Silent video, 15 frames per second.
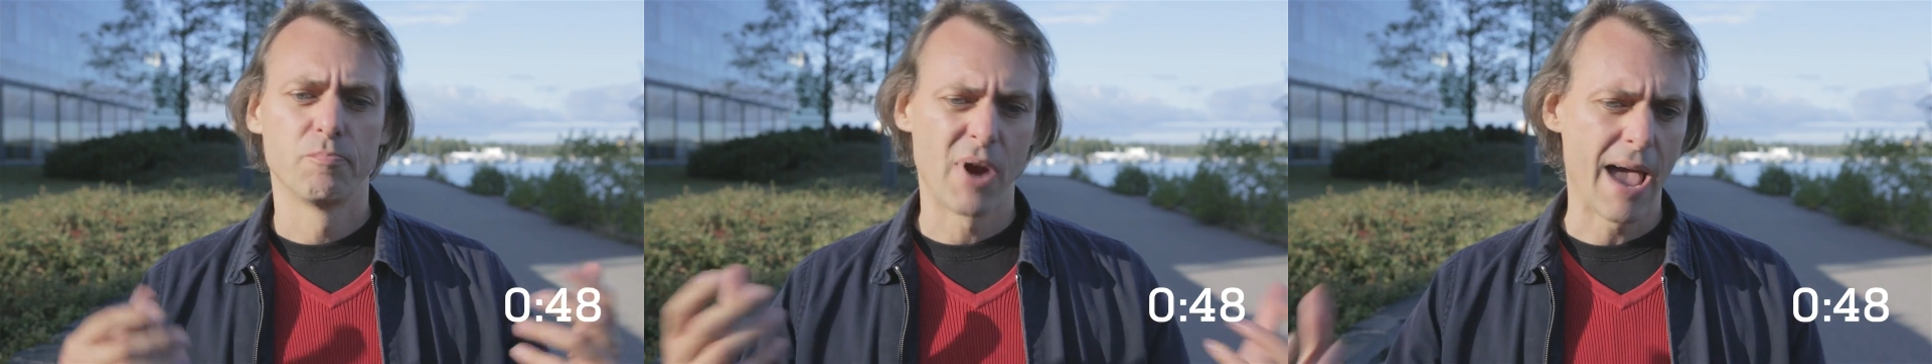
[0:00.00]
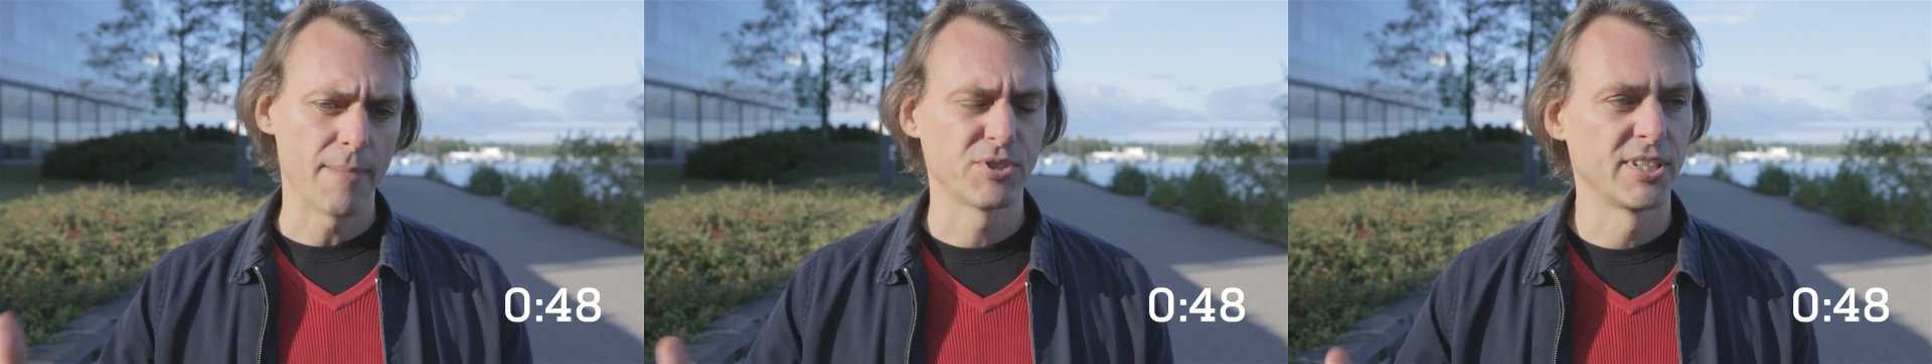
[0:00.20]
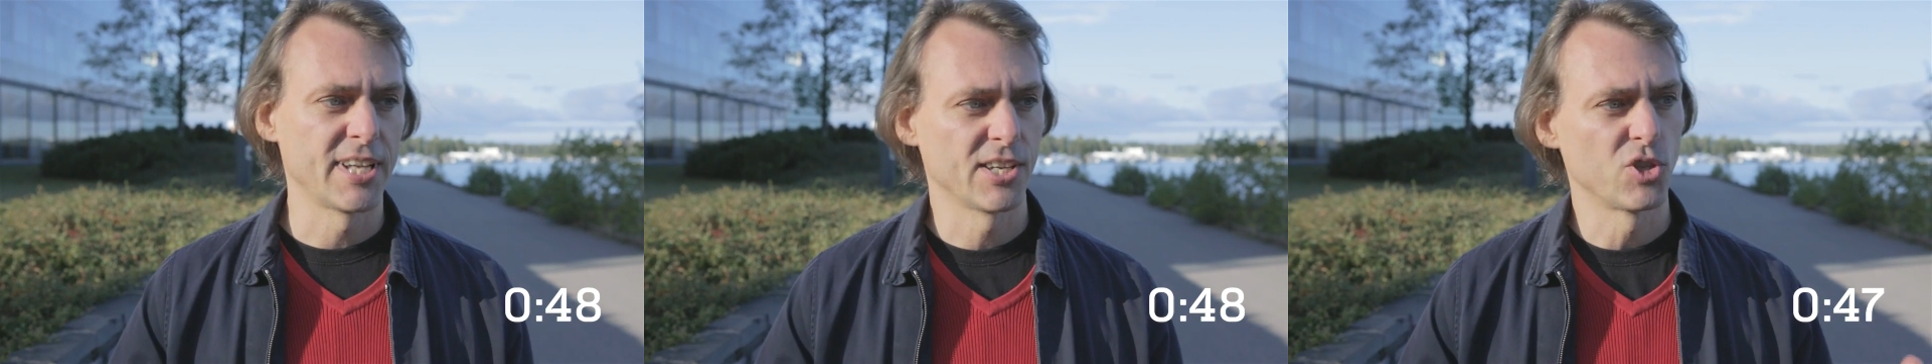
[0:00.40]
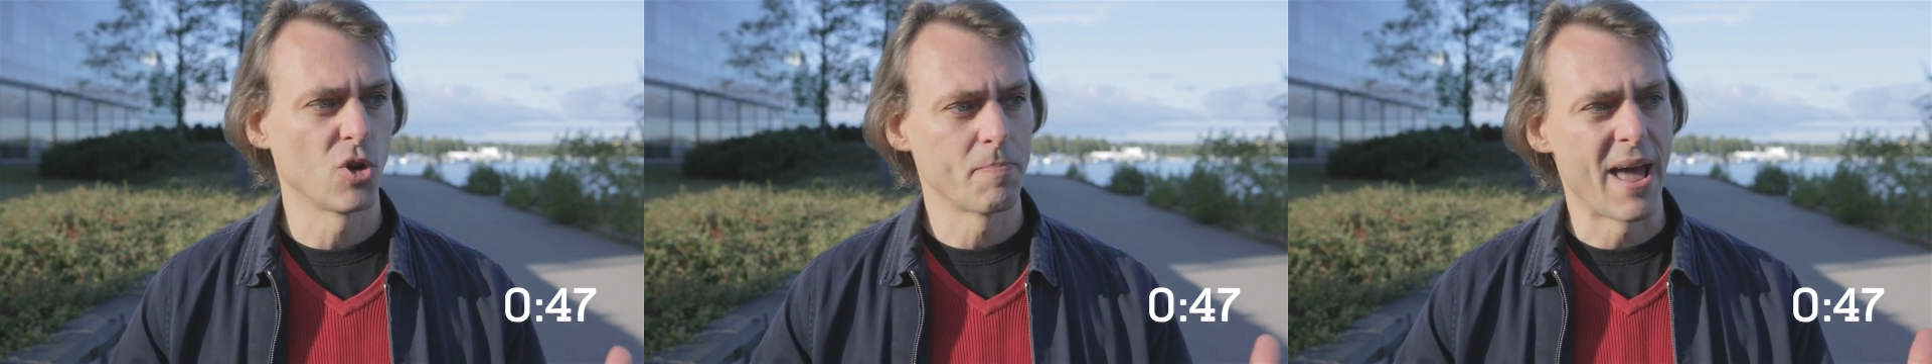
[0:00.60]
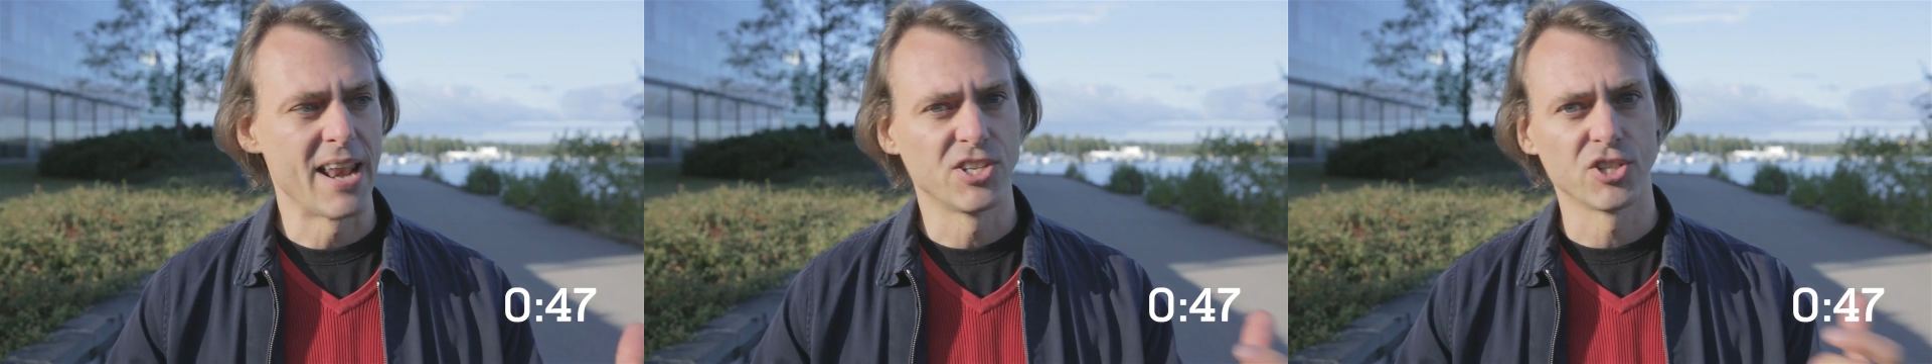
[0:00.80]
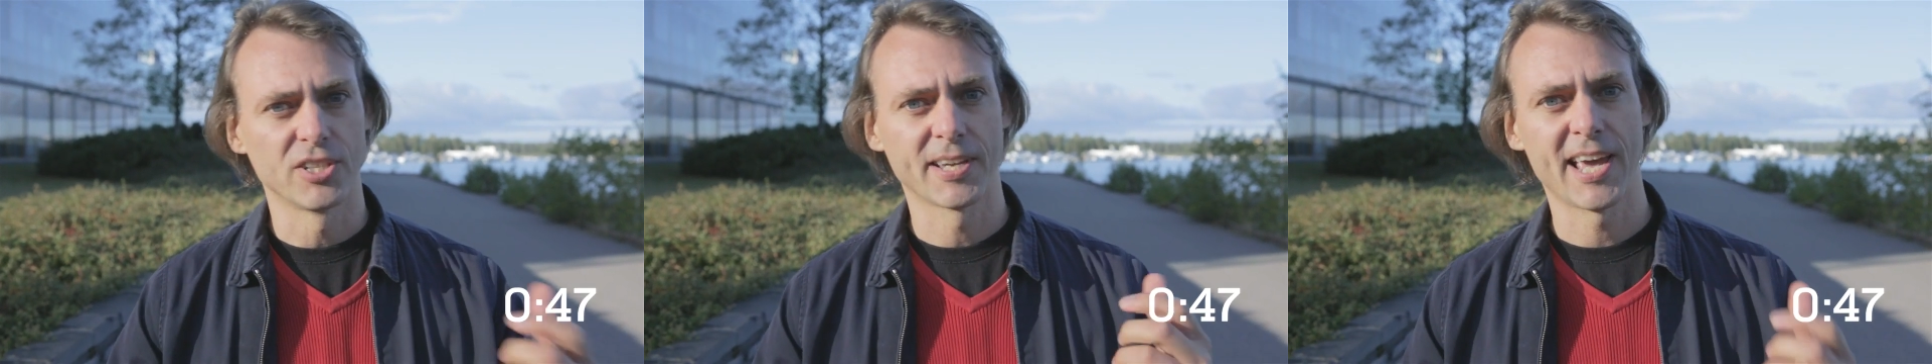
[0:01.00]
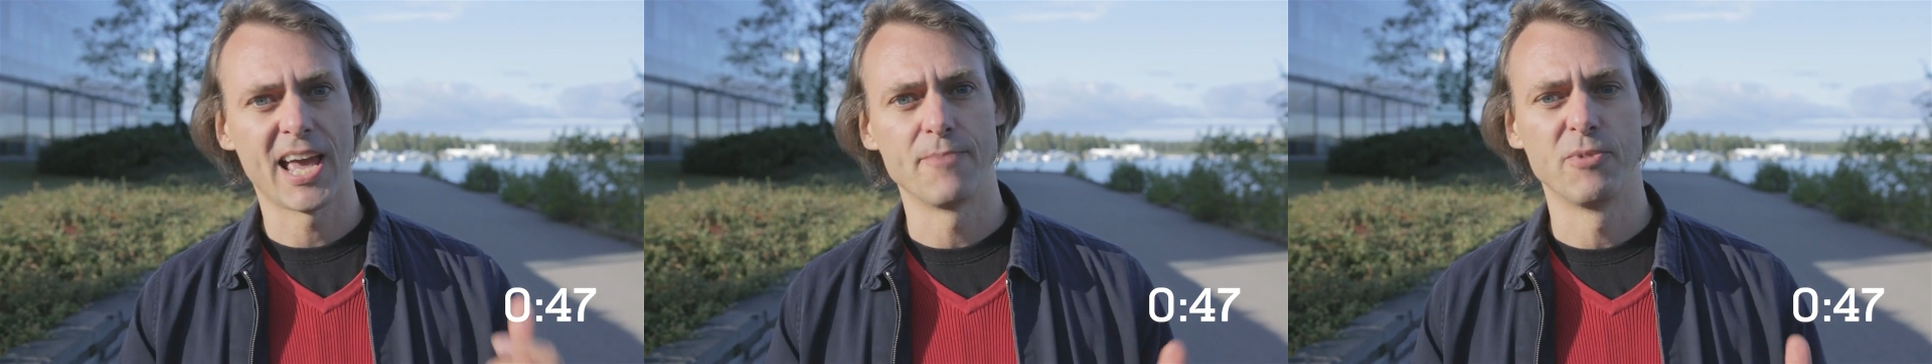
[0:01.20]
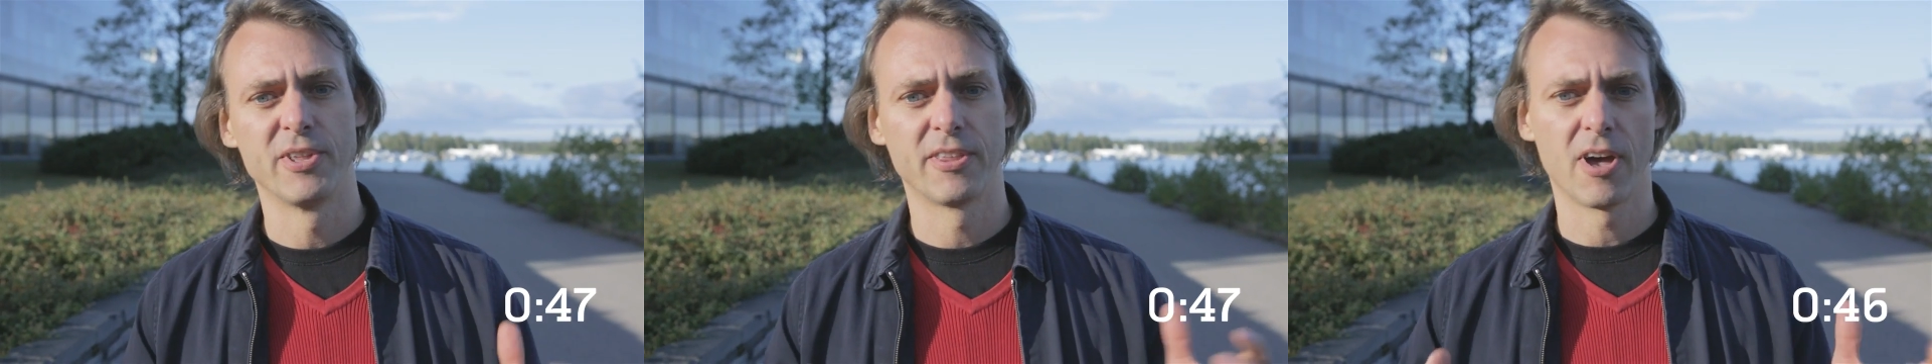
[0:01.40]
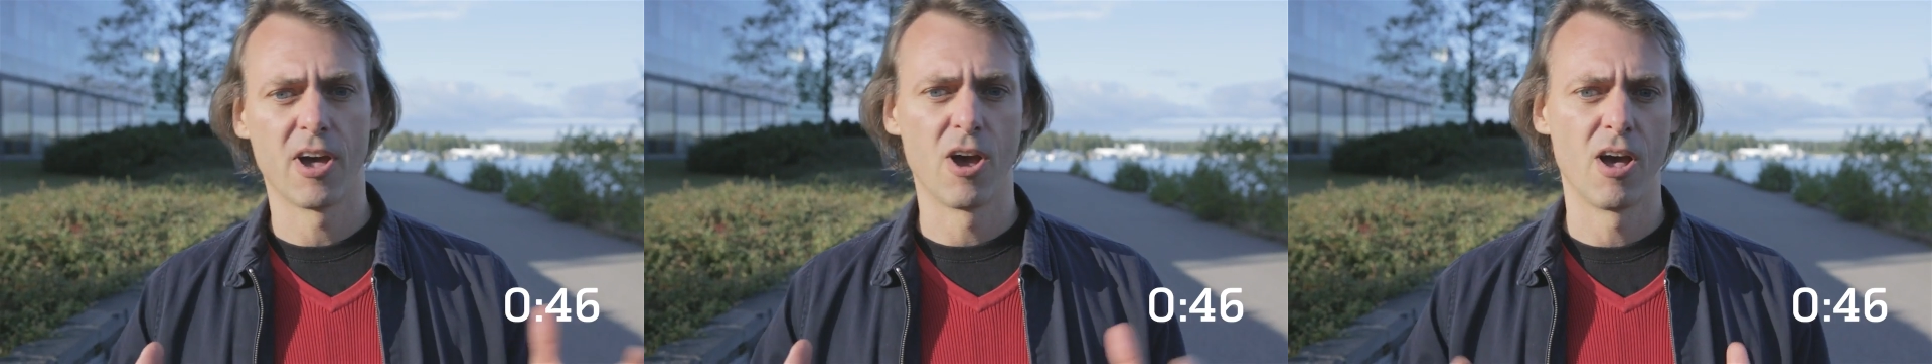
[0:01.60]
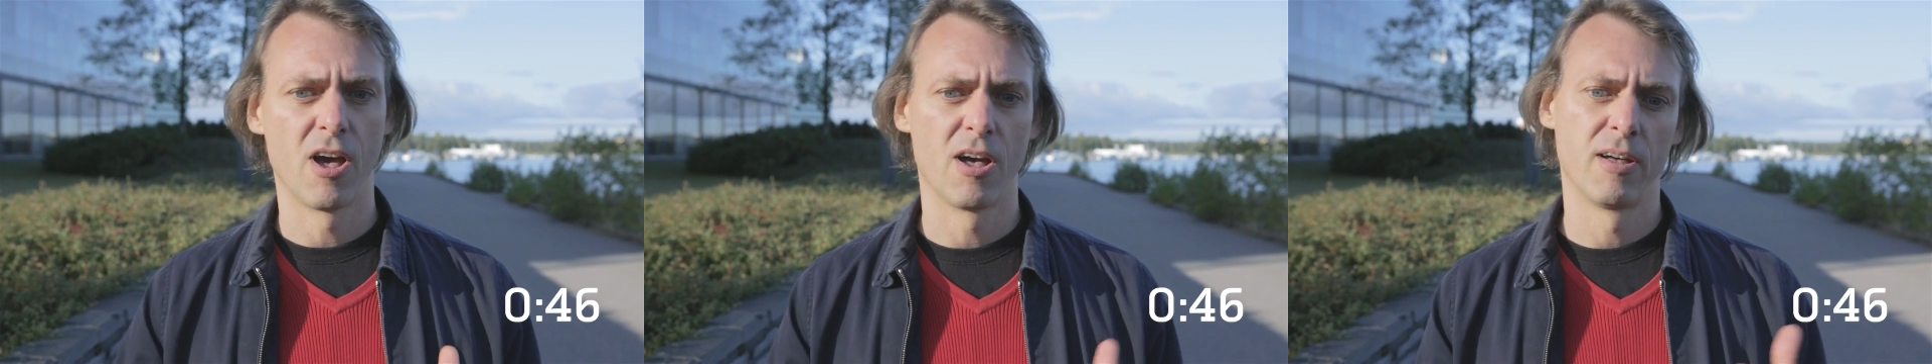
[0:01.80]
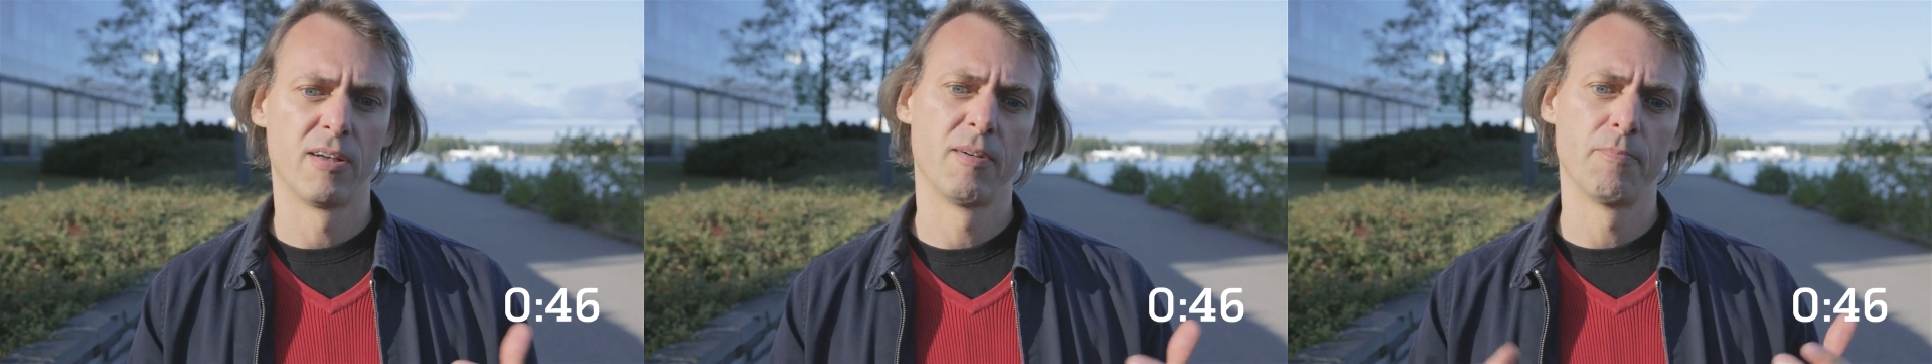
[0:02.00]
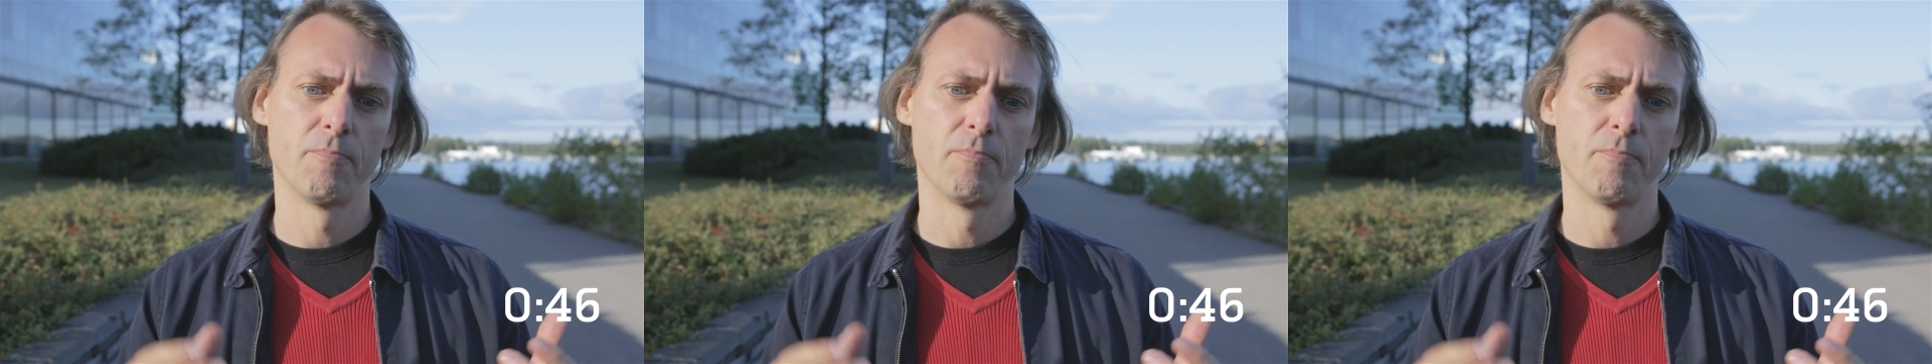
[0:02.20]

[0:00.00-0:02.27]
perhaps the desktop manager that came with uh,